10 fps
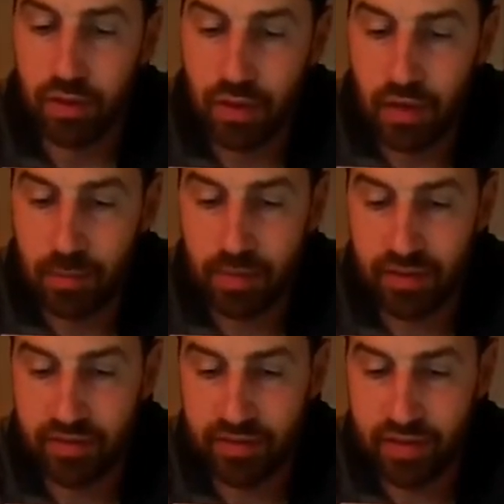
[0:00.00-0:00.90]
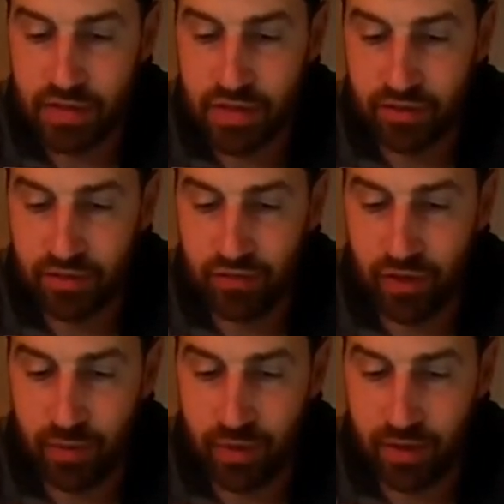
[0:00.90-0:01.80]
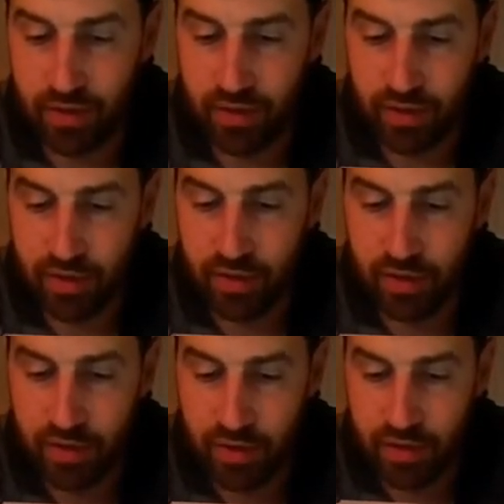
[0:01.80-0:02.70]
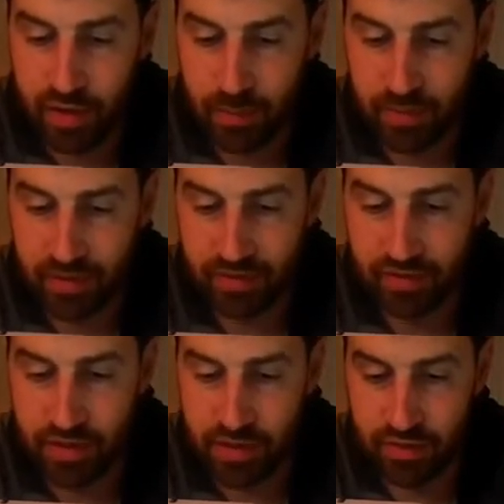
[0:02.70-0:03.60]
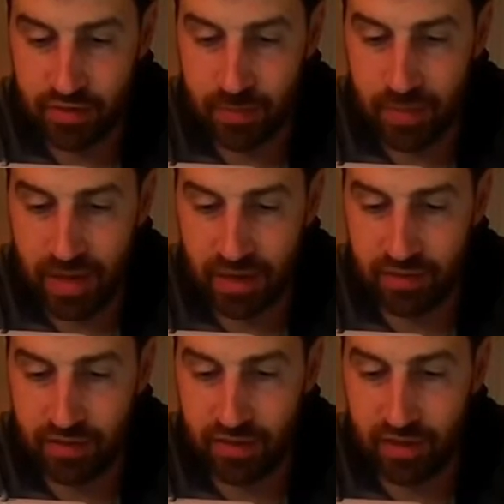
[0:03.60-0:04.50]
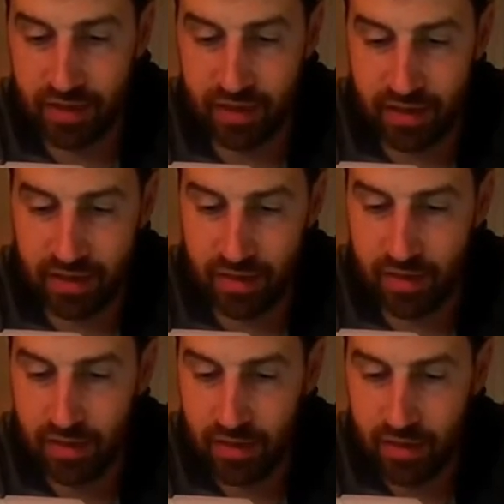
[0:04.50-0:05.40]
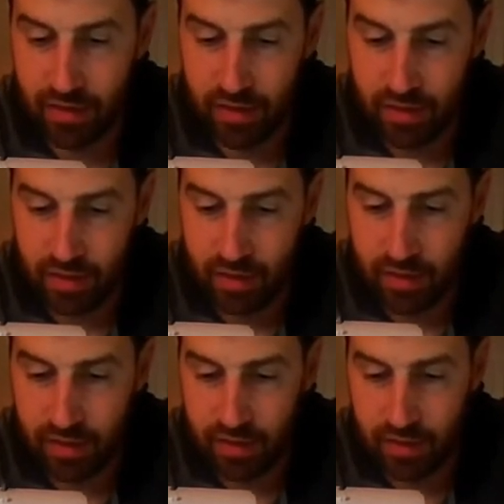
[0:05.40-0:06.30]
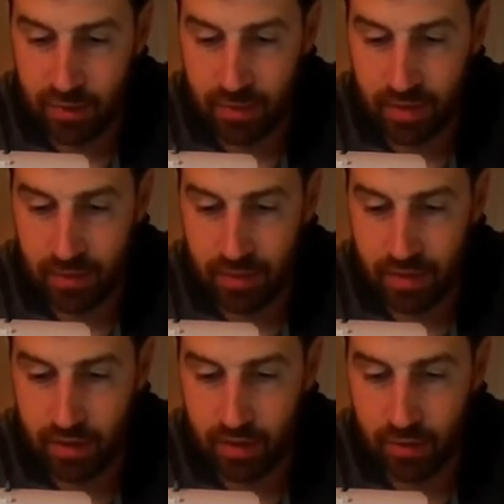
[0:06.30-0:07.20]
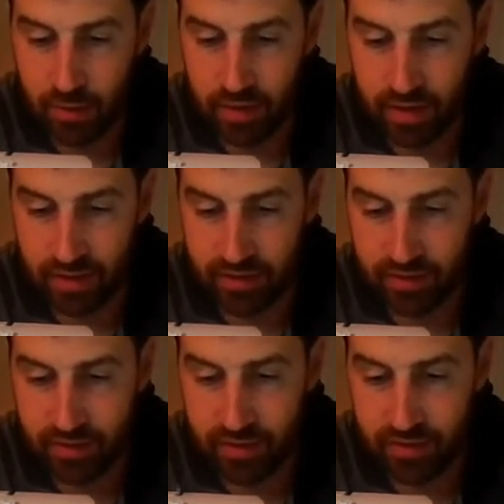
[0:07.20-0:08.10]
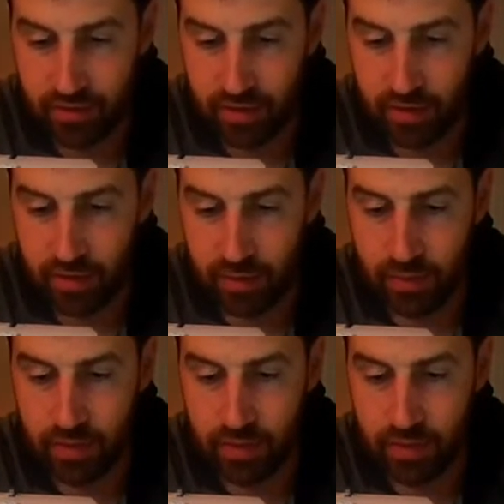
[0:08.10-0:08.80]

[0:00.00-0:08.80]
Couple of stitches forward, couple of stitches back to lock it in, and away we go, nice and slow.